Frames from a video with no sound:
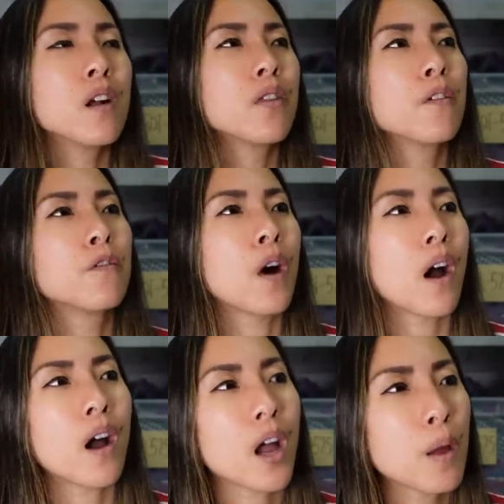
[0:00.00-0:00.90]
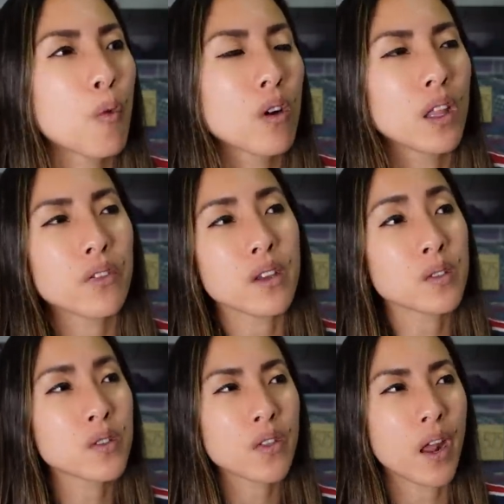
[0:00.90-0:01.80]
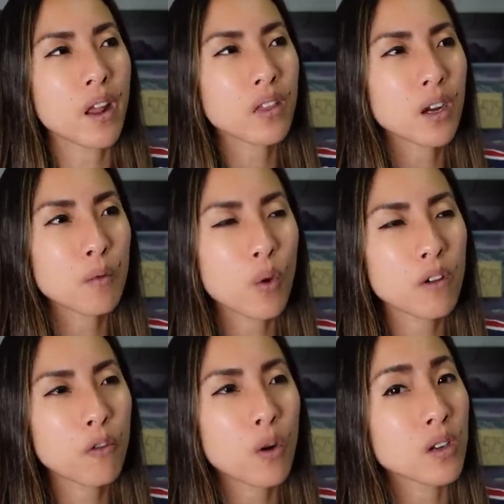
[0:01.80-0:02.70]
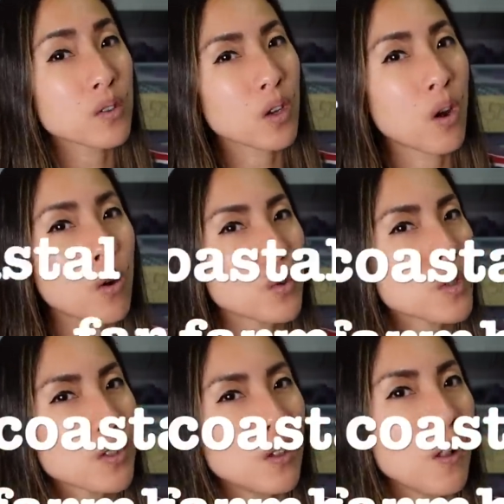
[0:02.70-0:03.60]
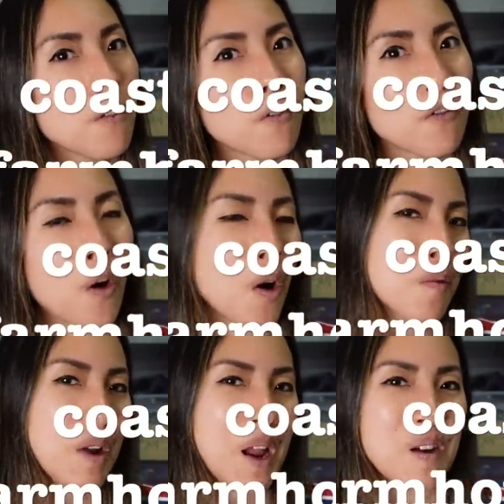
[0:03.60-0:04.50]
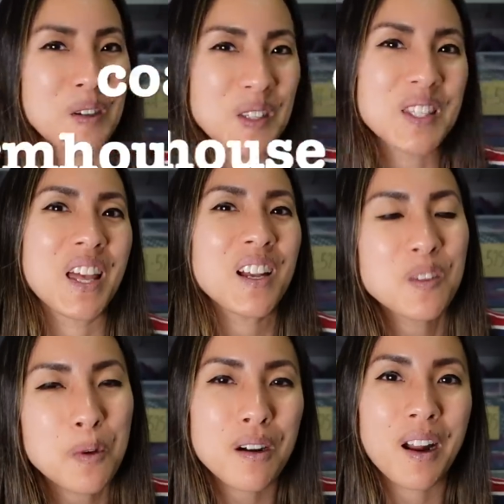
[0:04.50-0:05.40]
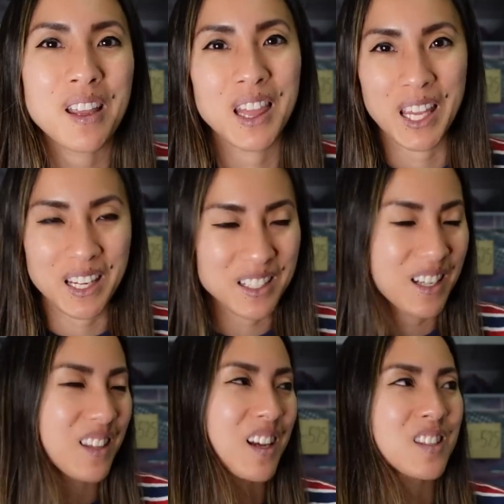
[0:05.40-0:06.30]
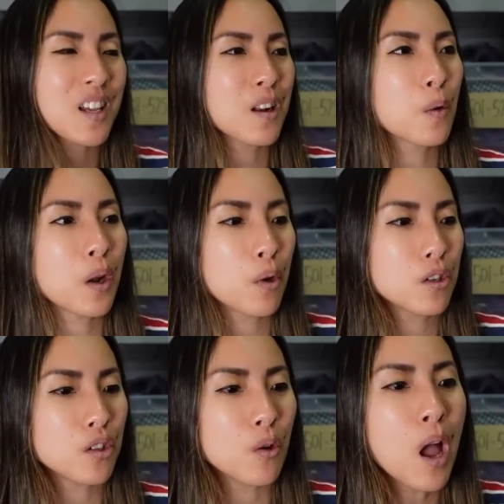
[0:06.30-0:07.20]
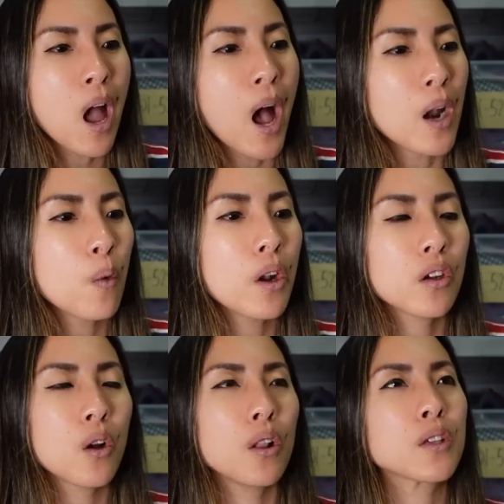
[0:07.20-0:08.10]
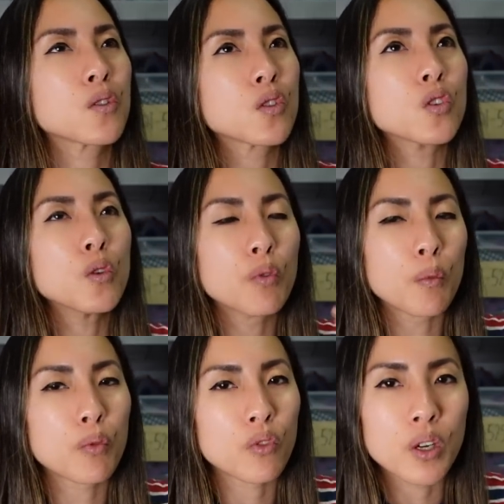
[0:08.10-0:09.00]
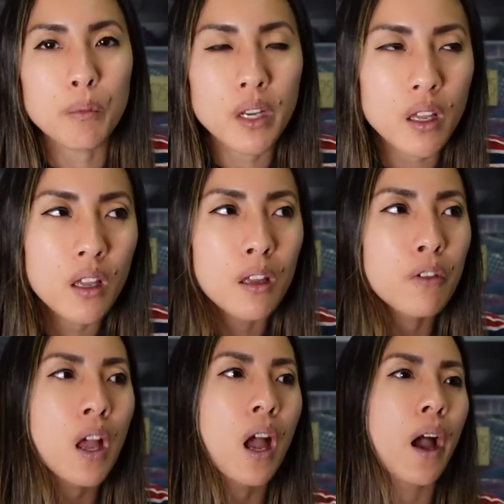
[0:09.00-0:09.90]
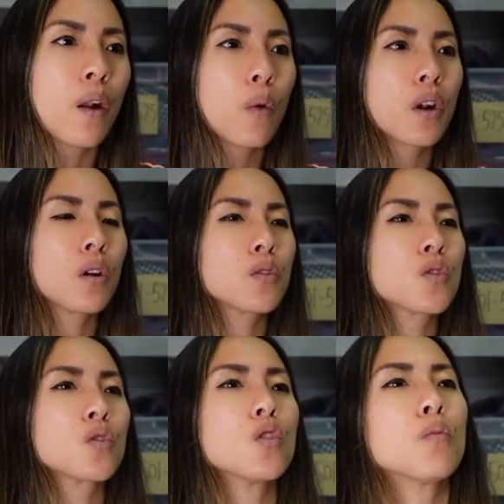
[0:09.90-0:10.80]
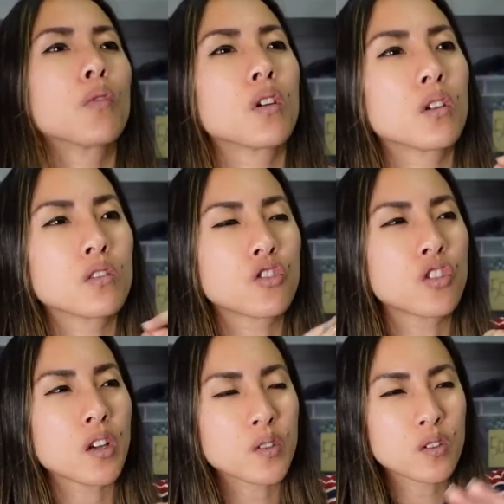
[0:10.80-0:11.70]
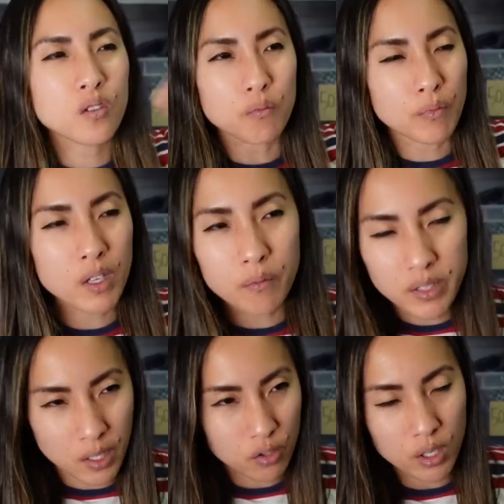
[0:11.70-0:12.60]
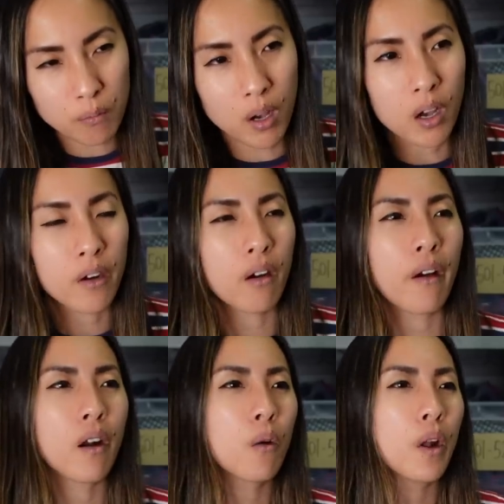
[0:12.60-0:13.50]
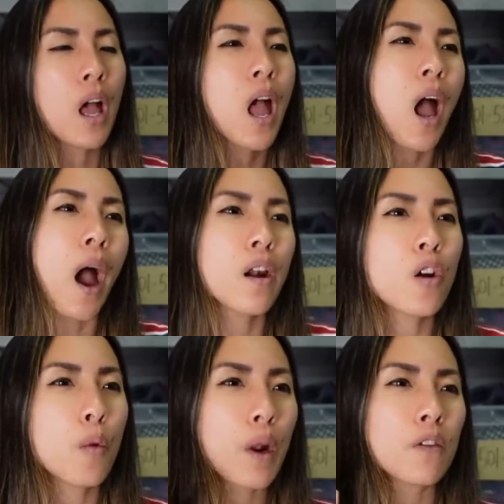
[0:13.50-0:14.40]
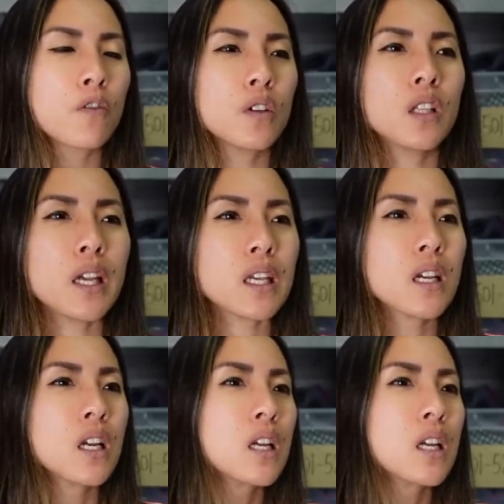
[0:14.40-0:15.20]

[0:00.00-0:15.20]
The vibe or like the aesthetic that I'm going for is coastal farmhouse. That's where I landed. That's kind of what I want to do. I don't want to go like super primitive. I don't want to go super just mid-century modern. I don't know, but I feel like